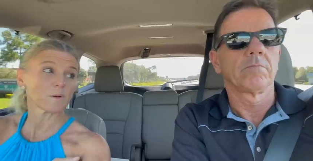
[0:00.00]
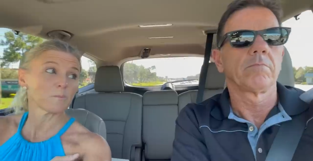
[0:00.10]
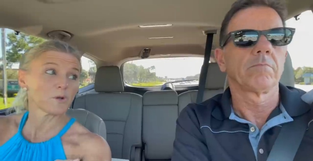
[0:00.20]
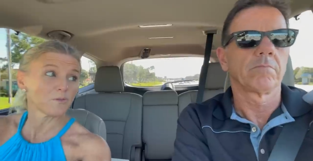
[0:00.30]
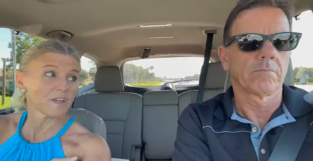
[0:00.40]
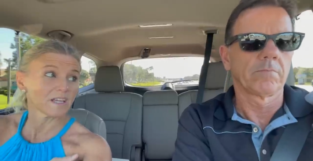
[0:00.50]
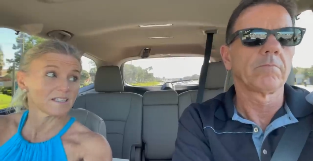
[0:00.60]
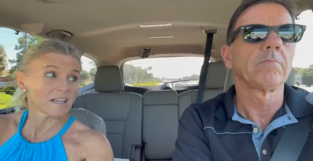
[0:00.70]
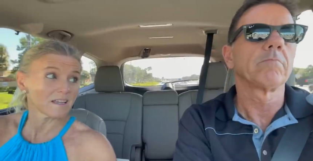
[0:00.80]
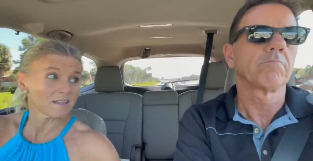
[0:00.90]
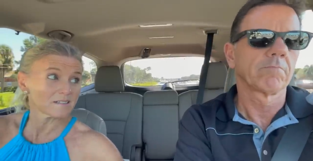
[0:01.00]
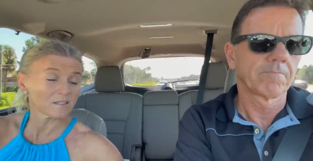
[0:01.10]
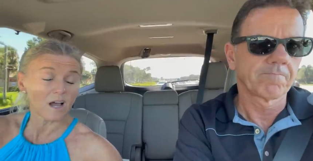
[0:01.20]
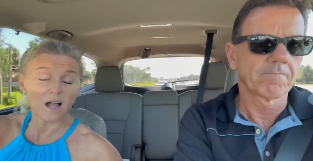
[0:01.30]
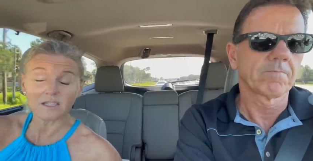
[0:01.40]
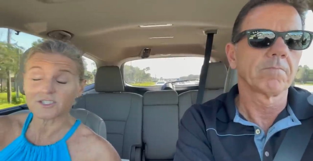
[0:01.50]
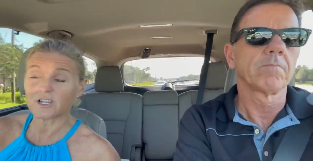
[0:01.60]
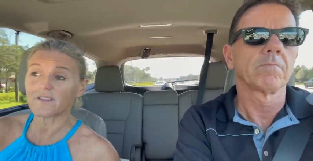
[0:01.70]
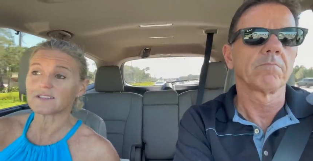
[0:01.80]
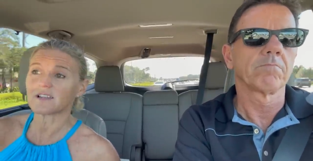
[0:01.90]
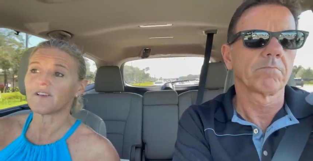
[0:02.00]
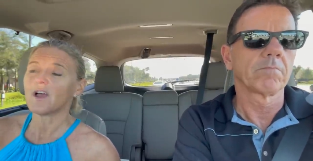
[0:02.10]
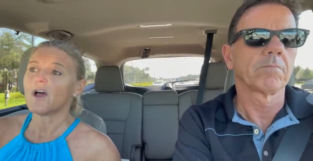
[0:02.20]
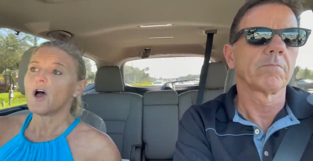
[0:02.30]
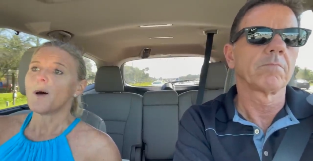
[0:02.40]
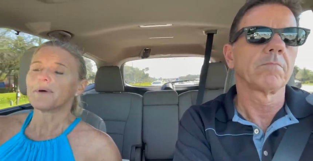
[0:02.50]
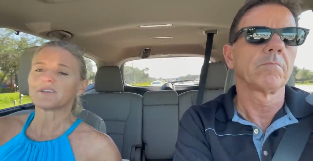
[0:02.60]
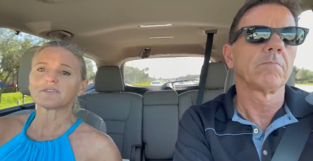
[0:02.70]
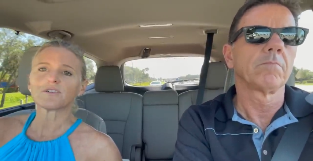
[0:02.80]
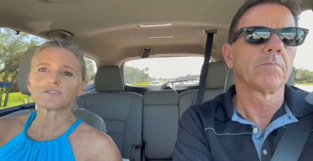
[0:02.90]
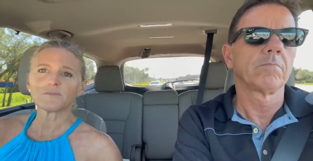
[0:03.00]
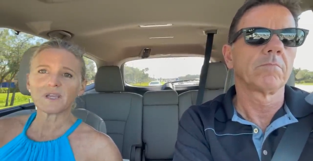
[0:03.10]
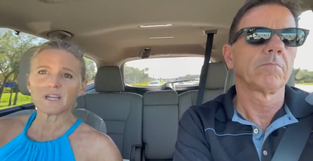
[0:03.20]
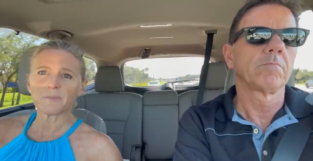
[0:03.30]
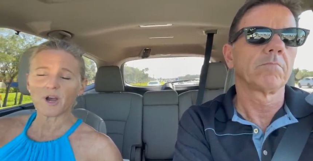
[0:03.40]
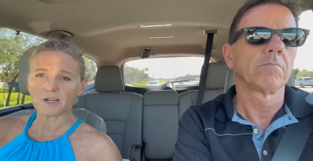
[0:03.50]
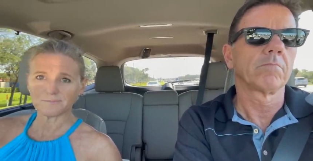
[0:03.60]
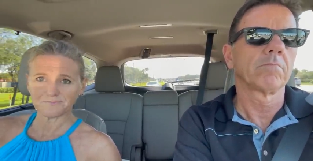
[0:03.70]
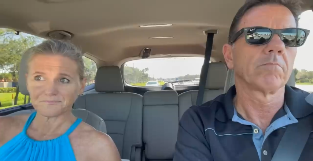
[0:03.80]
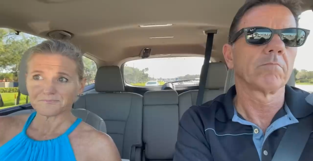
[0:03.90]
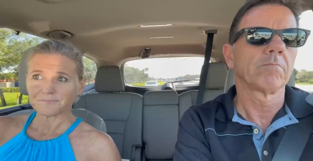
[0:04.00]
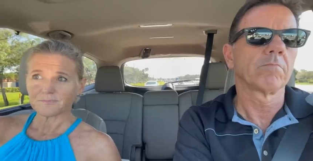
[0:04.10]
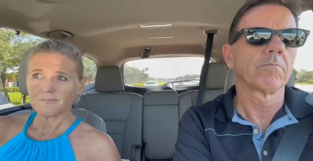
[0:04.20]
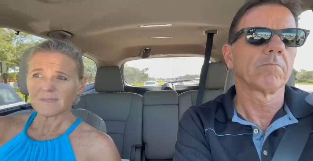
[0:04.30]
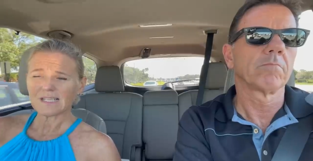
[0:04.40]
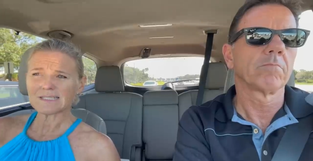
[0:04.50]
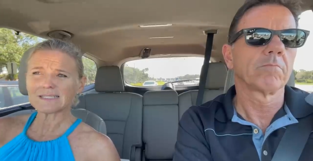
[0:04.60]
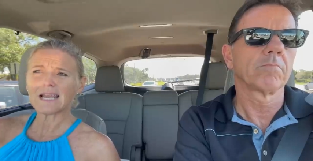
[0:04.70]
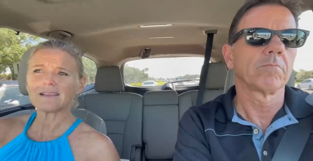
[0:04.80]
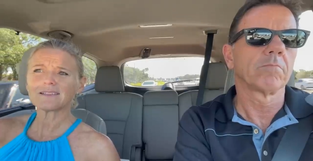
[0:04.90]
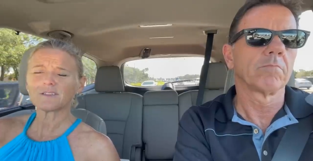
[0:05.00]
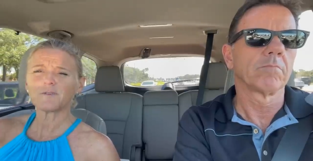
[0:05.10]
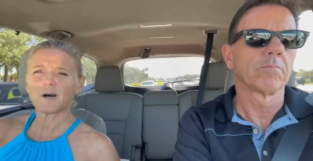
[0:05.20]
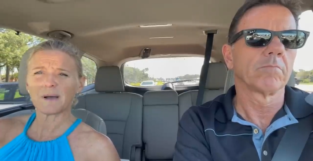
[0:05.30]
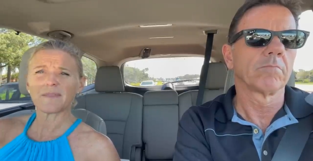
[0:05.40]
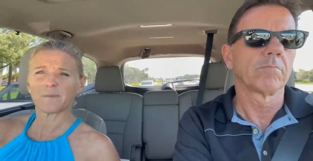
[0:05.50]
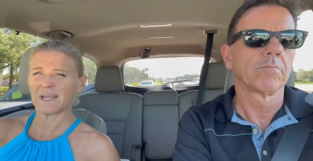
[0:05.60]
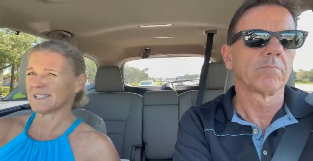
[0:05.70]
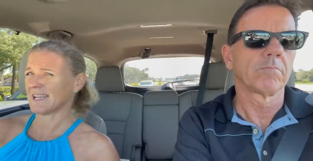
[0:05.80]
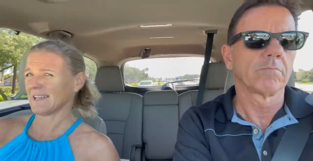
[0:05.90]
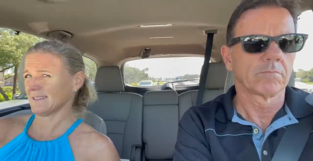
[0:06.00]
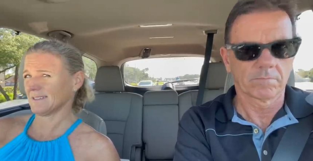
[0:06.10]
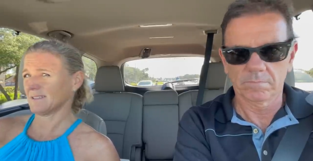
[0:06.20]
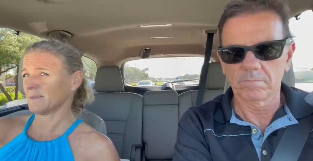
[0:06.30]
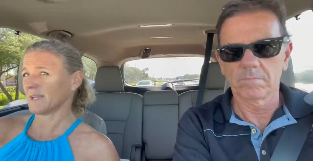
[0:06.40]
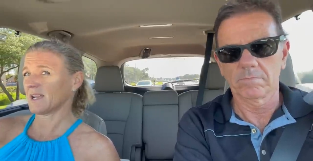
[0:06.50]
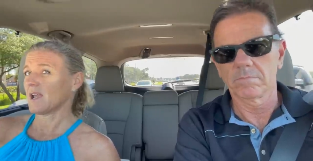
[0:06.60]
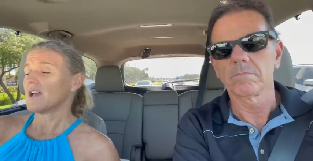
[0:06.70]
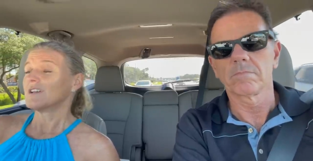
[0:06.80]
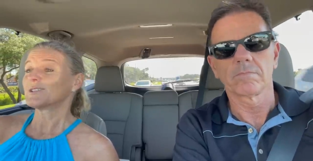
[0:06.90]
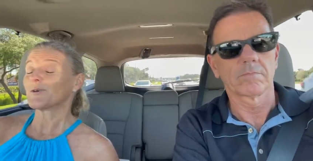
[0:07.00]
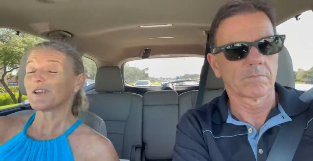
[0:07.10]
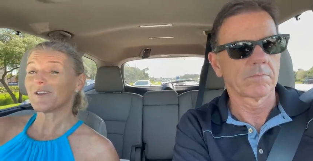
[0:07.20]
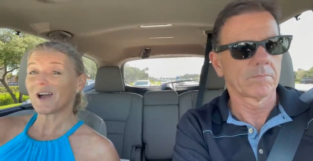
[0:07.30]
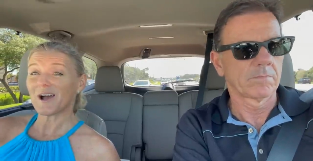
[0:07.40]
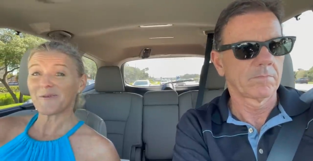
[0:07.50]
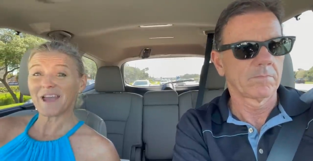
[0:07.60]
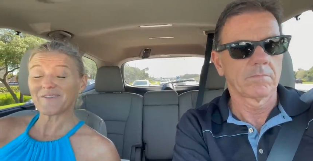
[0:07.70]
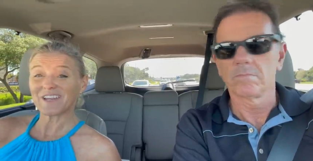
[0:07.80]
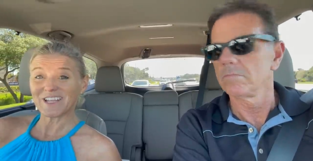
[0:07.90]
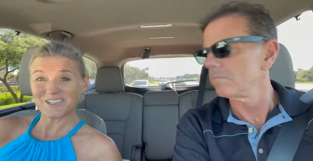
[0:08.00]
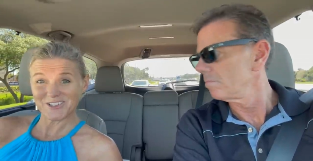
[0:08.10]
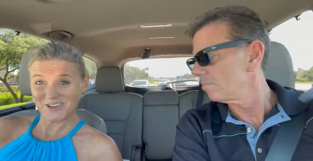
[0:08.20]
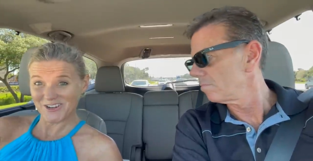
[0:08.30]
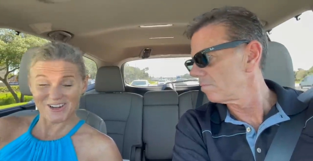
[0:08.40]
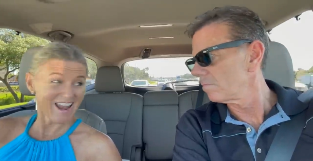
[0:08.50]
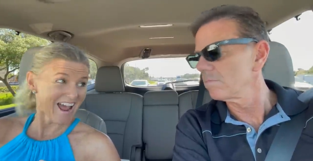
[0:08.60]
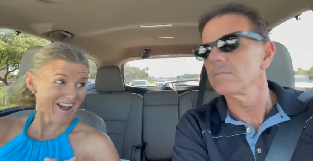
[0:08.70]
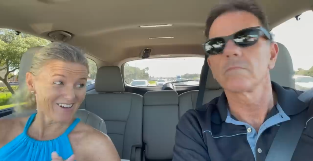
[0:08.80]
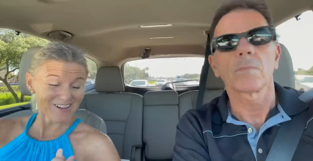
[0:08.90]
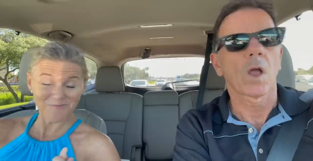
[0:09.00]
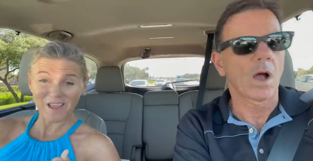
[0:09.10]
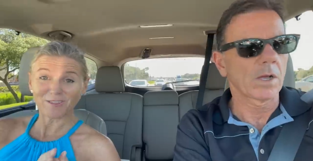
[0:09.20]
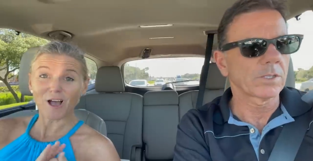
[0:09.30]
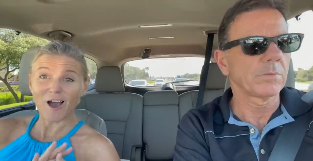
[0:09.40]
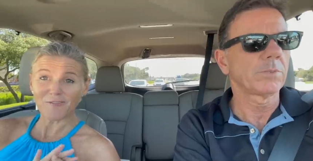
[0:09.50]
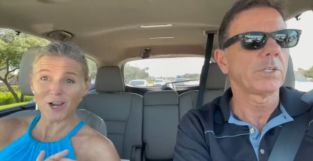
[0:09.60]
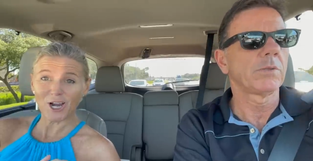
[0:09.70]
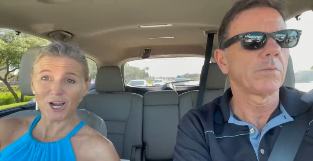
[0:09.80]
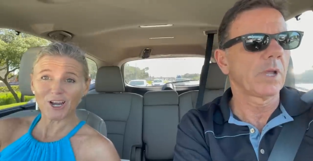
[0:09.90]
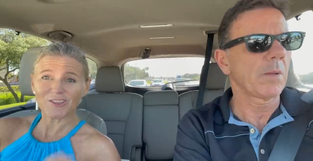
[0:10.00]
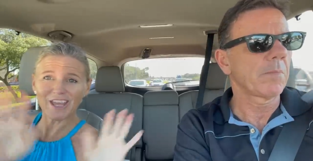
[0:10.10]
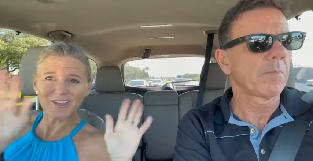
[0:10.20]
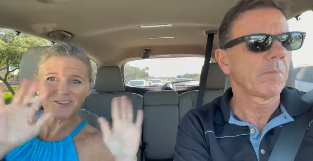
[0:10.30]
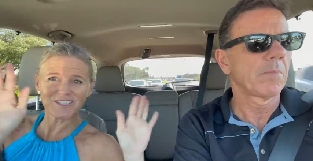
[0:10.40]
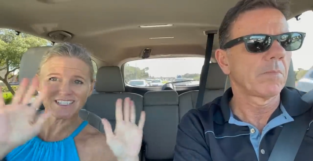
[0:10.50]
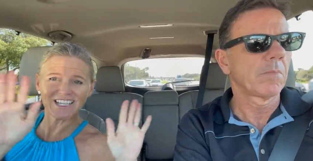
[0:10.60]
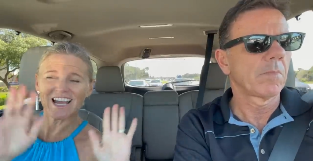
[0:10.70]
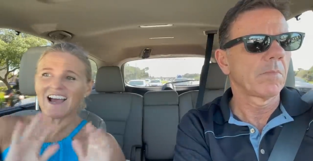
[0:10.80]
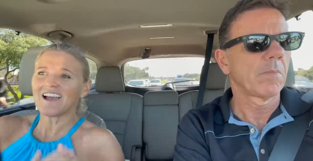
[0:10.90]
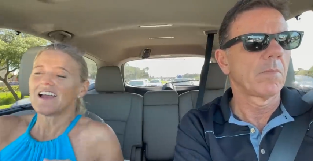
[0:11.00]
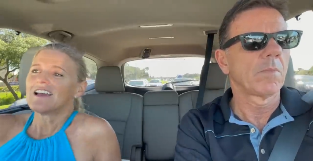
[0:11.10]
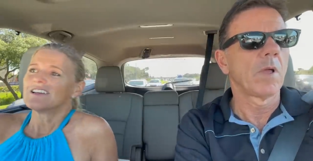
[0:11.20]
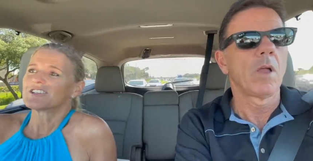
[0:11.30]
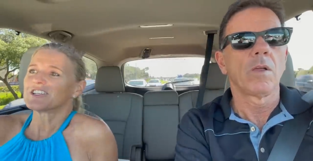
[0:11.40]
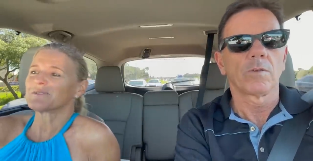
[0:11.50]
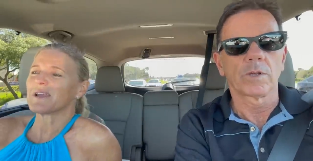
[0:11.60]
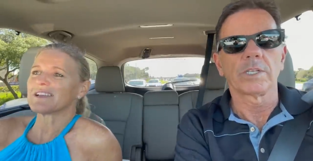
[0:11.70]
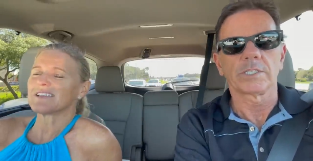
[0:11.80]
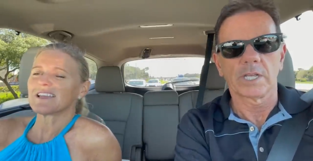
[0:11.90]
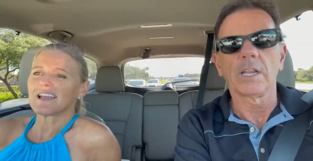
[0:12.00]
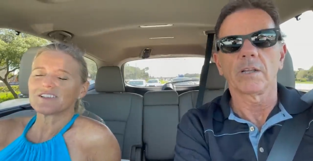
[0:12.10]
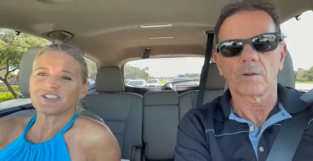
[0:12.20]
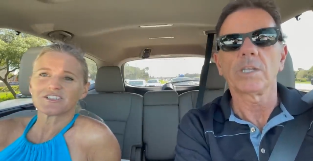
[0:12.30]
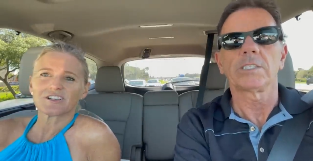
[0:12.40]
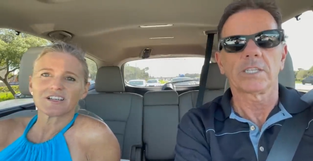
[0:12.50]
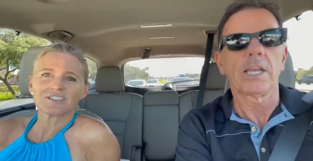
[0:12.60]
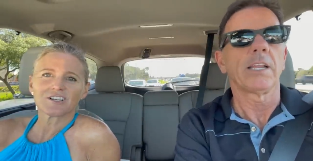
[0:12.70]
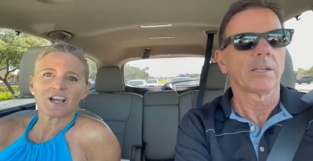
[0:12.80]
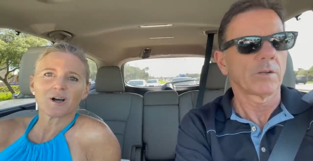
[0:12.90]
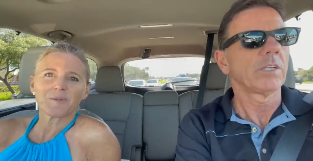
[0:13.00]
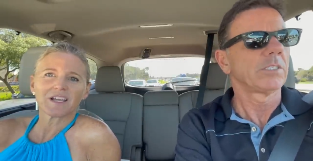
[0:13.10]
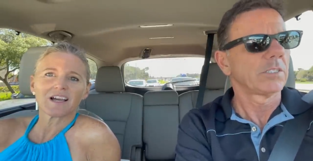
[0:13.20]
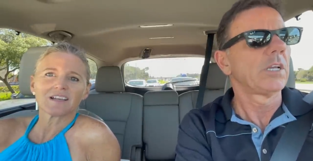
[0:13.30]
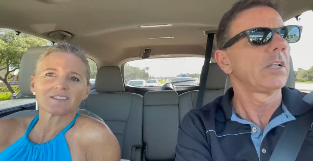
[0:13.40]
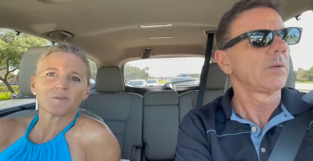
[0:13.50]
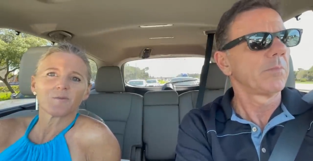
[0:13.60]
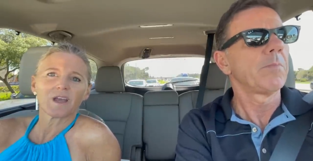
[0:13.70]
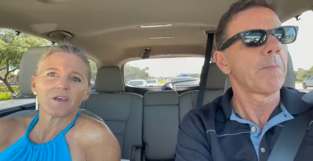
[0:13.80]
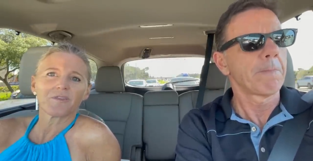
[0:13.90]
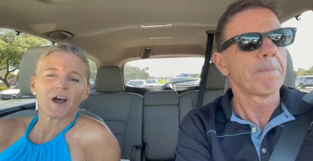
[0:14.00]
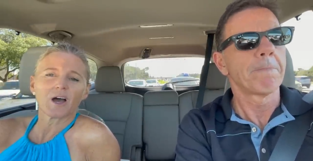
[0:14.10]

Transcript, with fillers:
Speaker 1: moving and taking kids to college and all that stuff, but the social media part tends to fall by the wayside a little bit. So we have an intern now, and we love her. Thank you, Christina. She's amazing, and she's our intern helping us with